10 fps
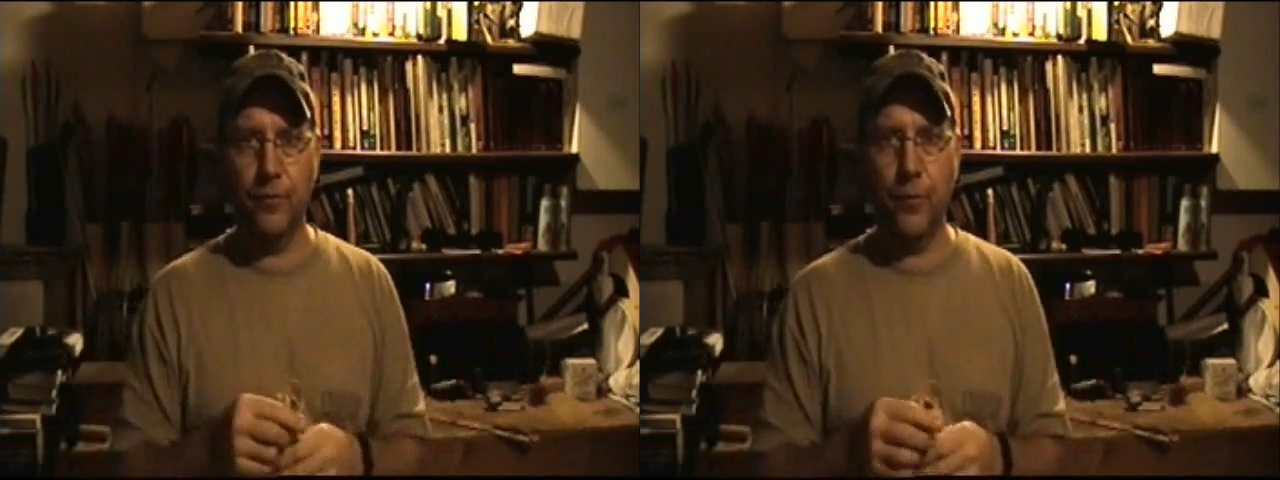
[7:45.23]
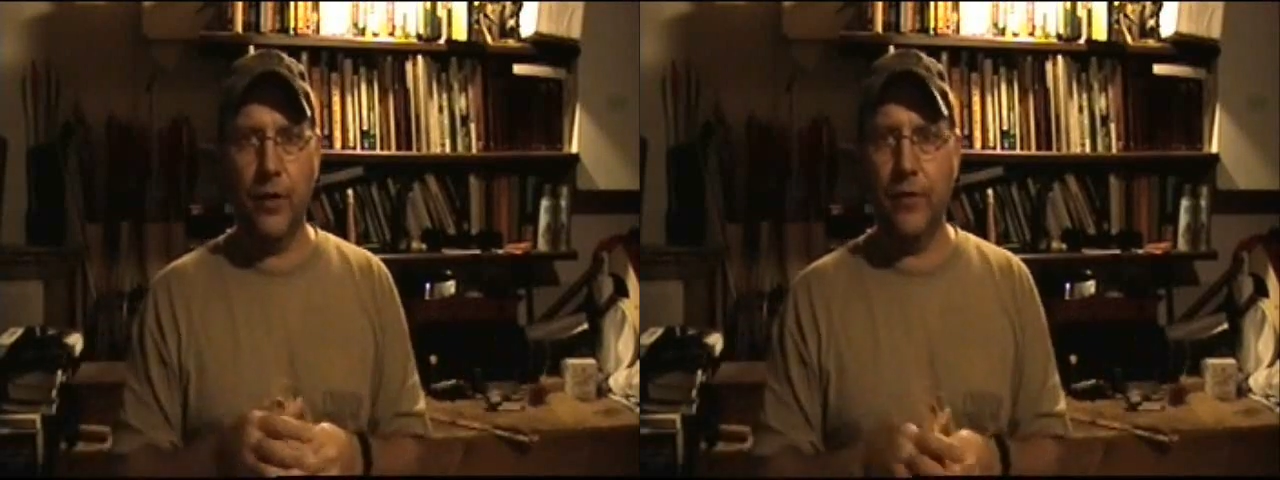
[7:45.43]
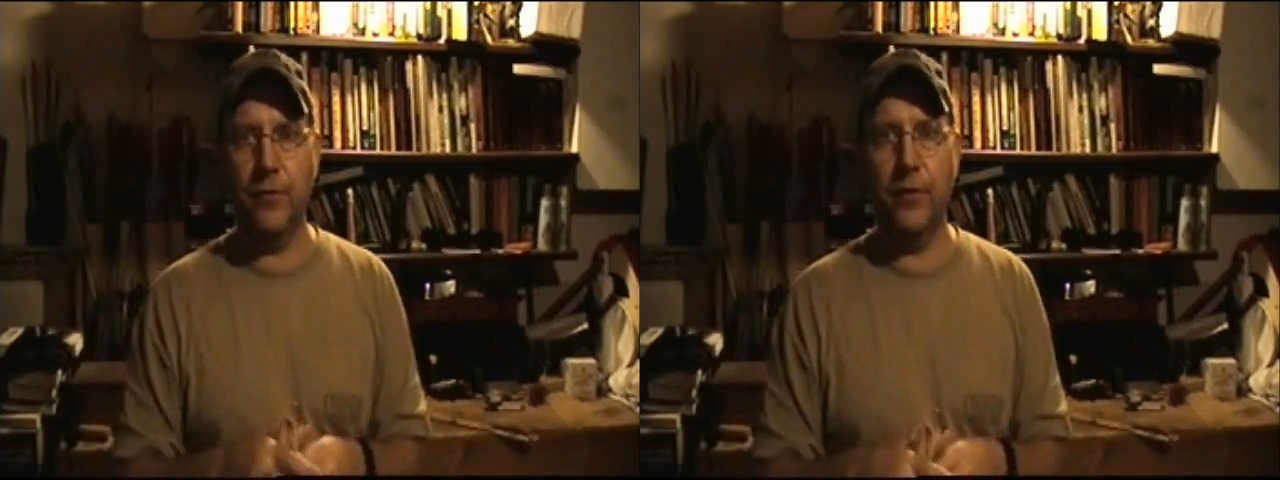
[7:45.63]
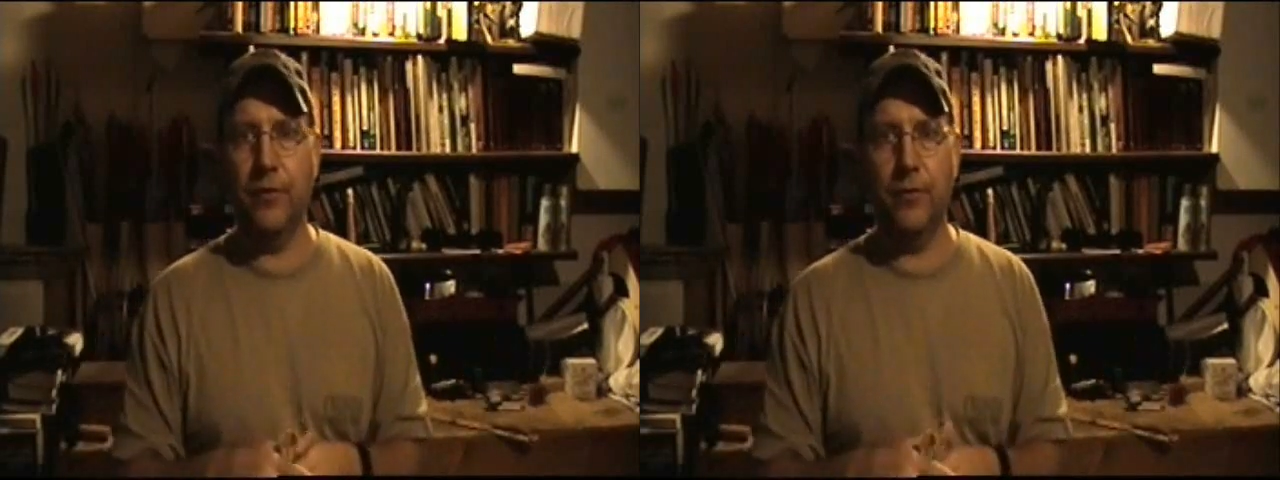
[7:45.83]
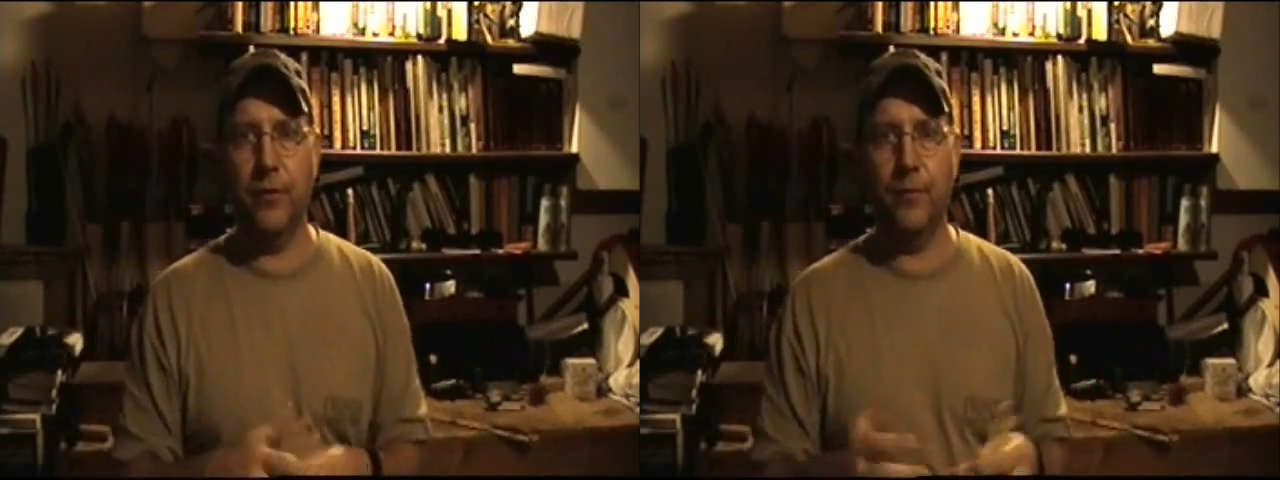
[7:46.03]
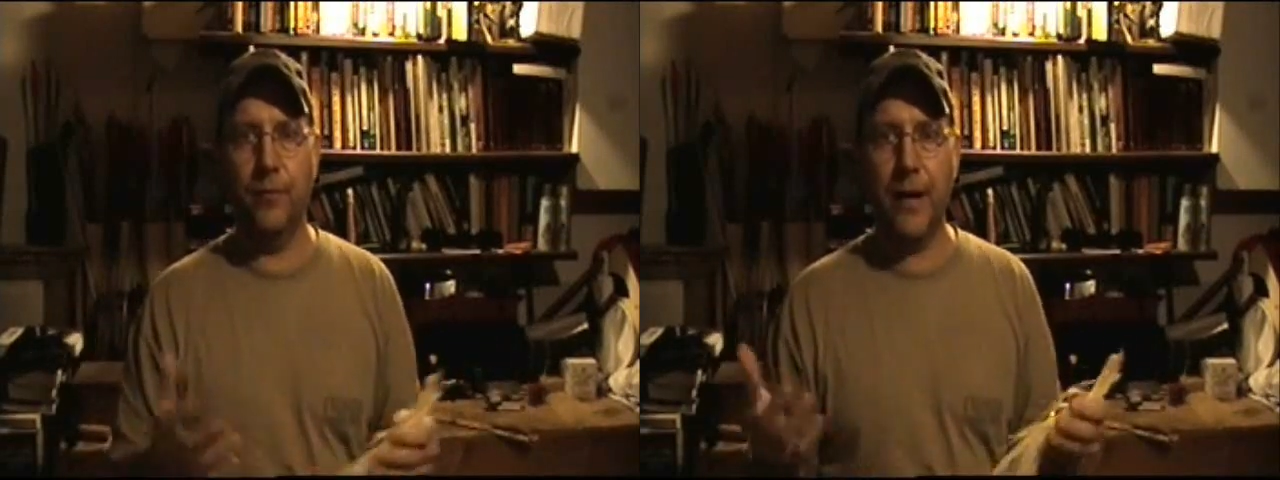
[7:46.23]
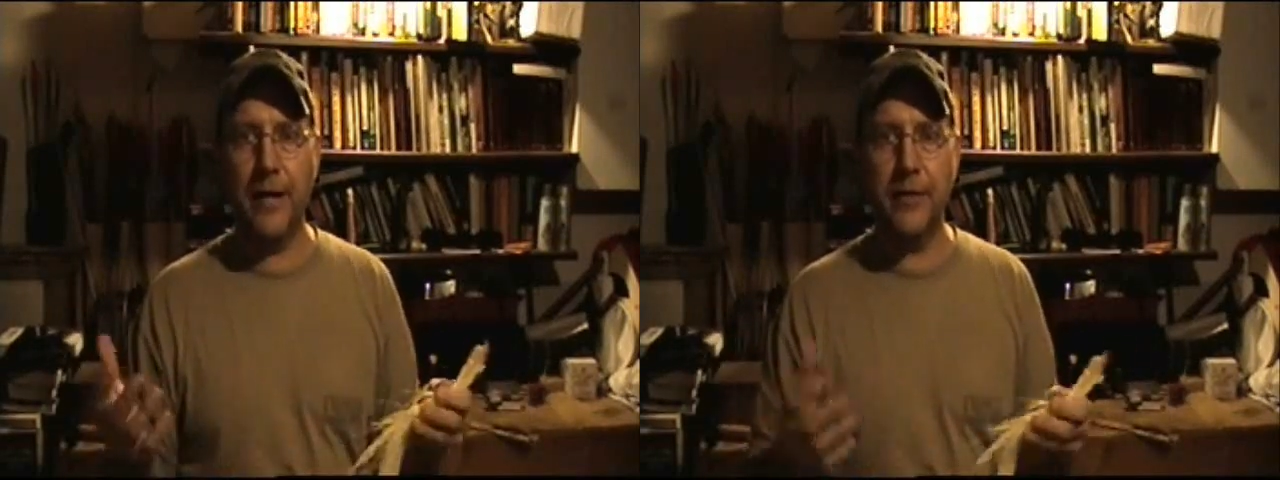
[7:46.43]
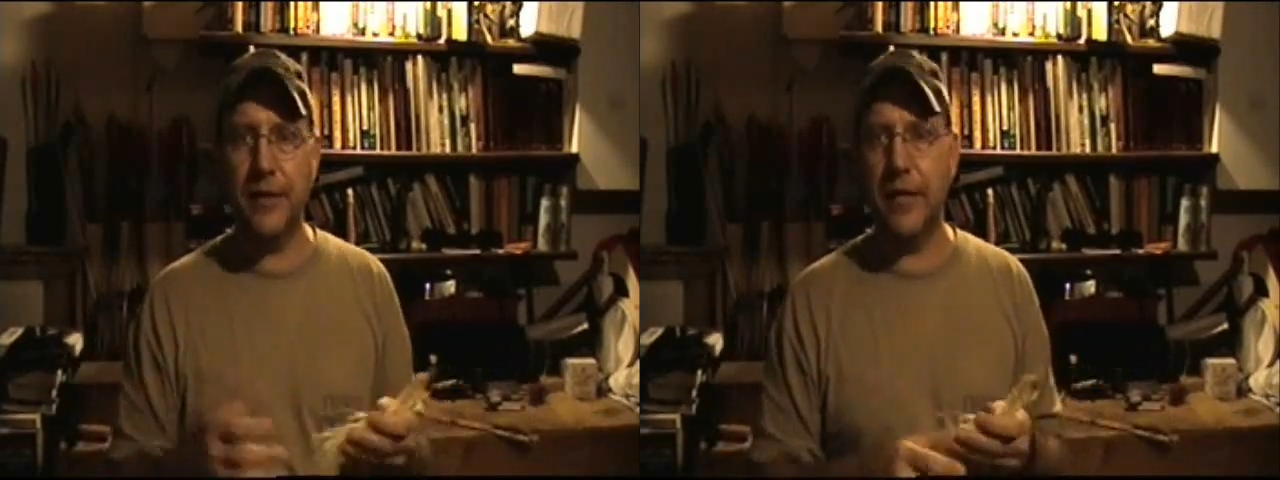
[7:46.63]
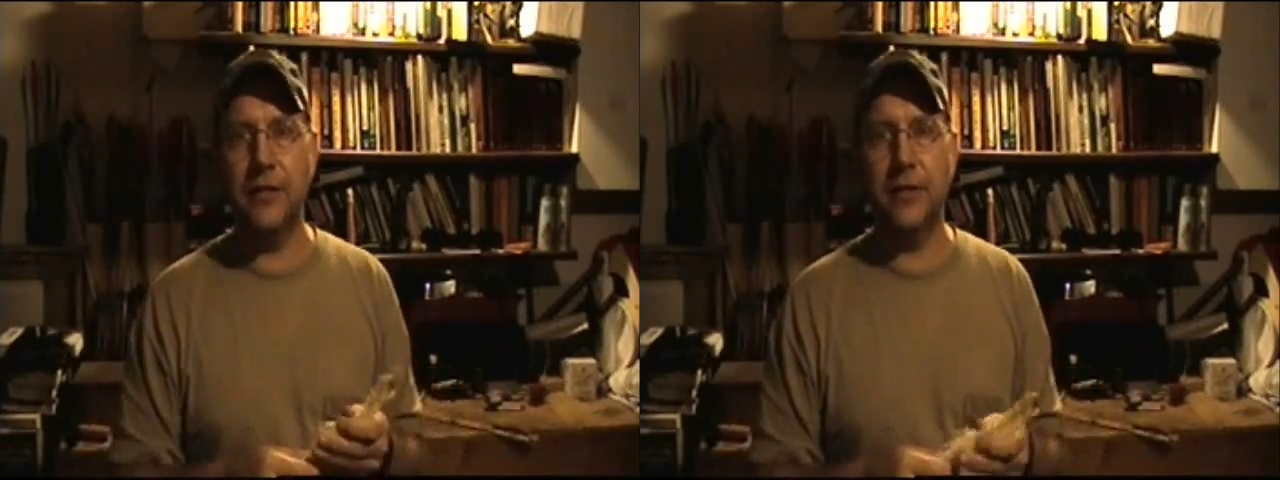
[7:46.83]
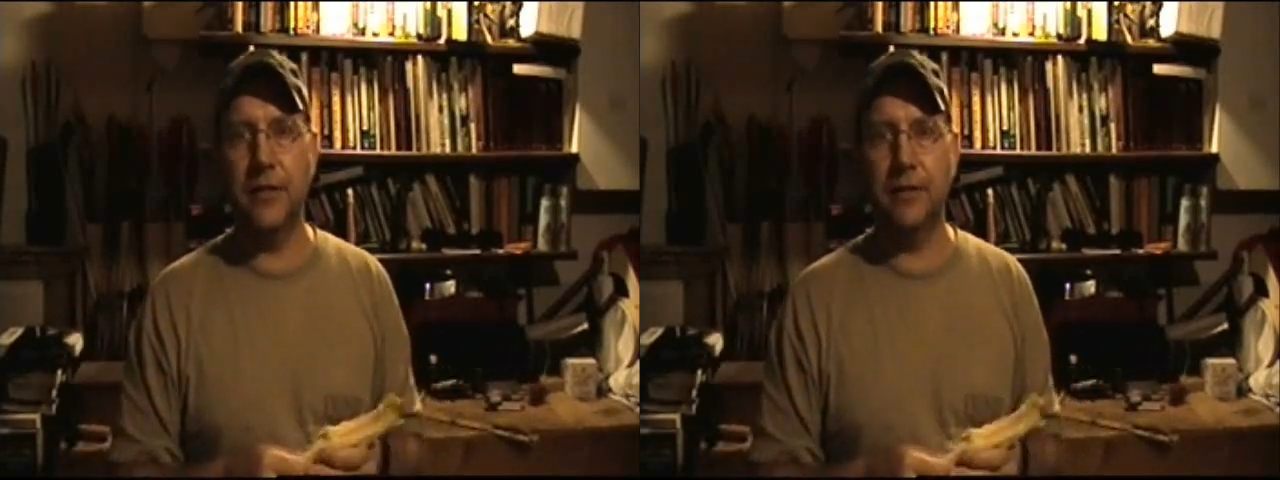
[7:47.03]
whatever your
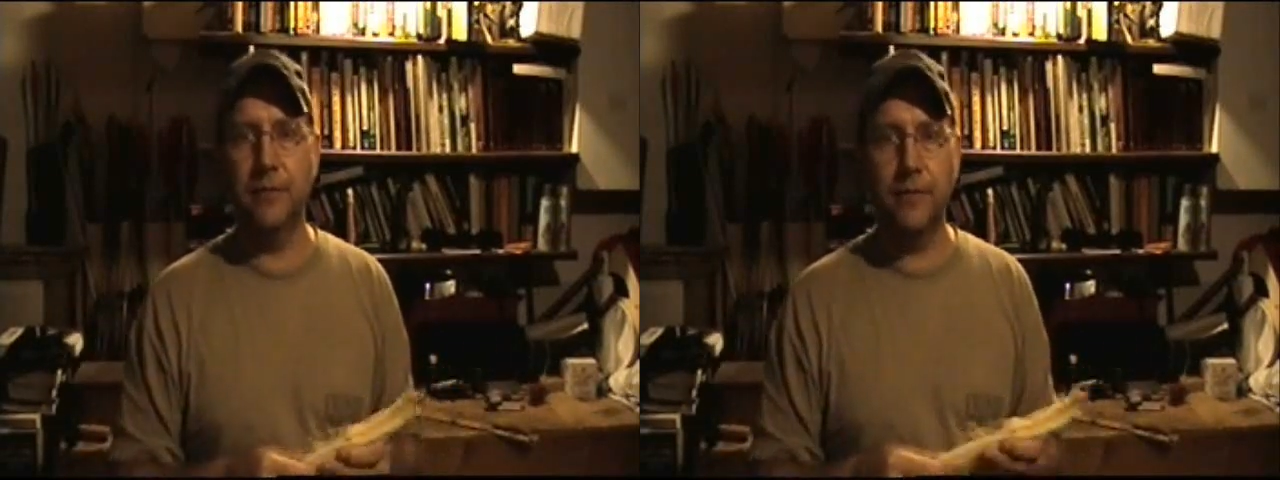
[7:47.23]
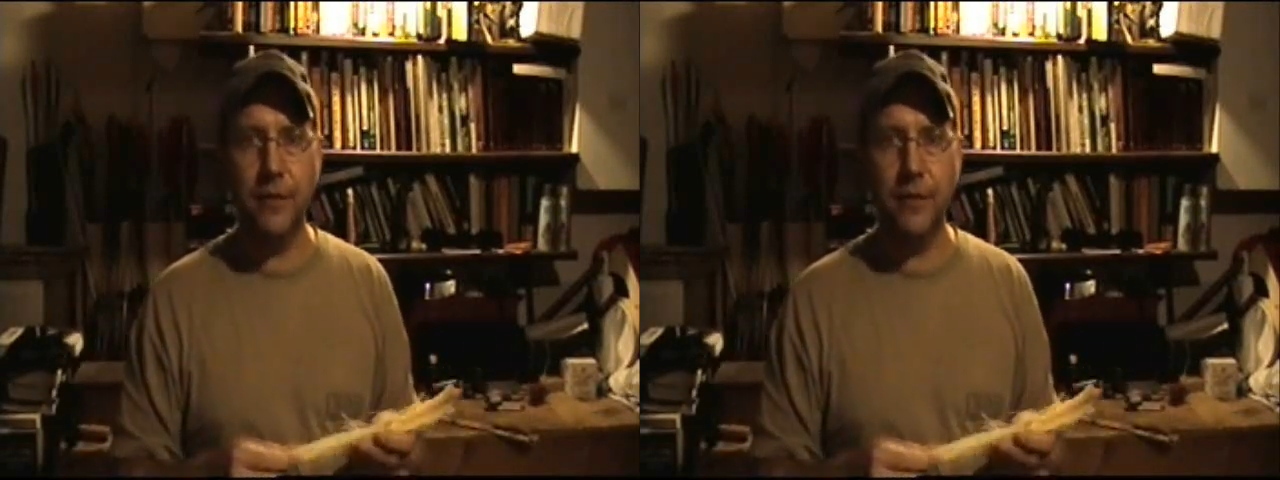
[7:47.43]
imagination